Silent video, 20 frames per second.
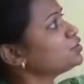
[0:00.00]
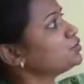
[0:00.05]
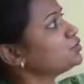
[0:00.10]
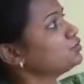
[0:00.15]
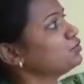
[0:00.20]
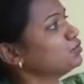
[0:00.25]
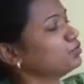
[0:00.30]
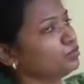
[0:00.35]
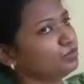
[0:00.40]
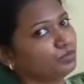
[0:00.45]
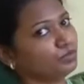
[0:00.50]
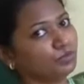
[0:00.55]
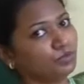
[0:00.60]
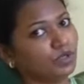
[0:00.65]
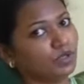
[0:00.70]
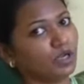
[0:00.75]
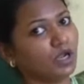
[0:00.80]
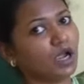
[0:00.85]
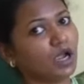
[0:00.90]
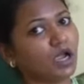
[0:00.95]
to,
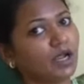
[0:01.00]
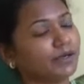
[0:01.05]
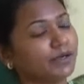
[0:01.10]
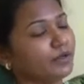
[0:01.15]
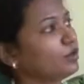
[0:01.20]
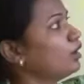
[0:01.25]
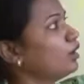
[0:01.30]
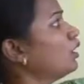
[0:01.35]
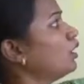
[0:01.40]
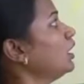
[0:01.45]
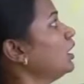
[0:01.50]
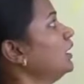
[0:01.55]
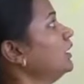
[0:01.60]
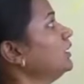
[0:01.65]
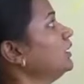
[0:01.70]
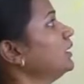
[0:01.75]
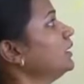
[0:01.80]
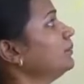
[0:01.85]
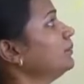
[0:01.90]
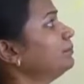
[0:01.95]
are called
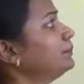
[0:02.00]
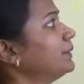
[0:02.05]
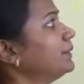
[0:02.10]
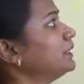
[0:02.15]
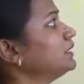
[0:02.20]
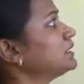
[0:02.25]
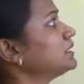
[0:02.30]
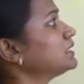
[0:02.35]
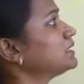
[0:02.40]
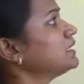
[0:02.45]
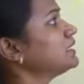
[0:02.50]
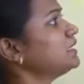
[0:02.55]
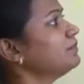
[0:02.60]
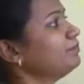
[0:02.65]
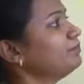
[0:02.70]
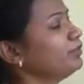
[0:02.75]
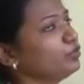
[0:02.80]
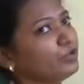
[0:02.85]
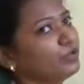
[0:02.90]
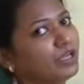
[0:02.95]
personal
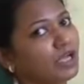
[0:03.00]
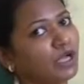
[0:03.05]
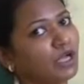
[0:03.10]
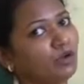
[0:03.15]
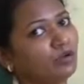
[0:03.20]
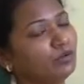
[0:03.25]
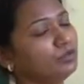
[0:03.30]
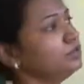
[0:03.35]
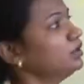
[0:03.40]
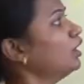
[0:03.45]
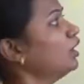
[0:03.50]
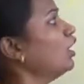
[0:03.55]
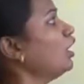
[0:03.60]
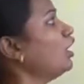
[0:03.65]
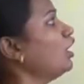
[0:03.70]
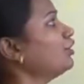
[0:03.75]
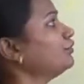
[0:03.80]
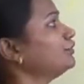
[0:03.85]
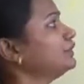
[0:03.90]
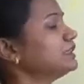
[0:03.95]
pronoun
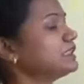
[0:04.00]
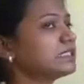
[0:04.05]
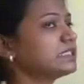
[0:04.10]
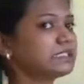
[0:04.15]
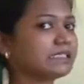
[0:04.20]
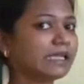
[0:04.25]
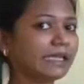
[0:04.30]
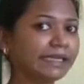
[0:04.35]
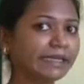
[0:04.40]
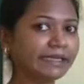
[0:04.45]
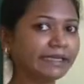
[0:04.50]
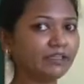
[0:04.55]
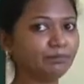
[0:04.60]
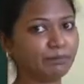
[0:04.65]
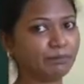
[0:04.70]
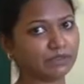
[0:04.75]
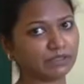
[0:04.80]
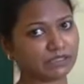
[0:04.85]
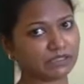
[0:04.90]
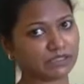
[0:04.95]
of the second
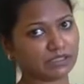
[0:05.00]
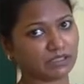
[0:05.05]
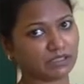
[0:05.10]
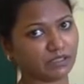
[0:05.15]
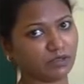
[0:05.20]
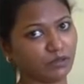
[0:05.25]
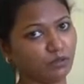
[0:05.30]
person.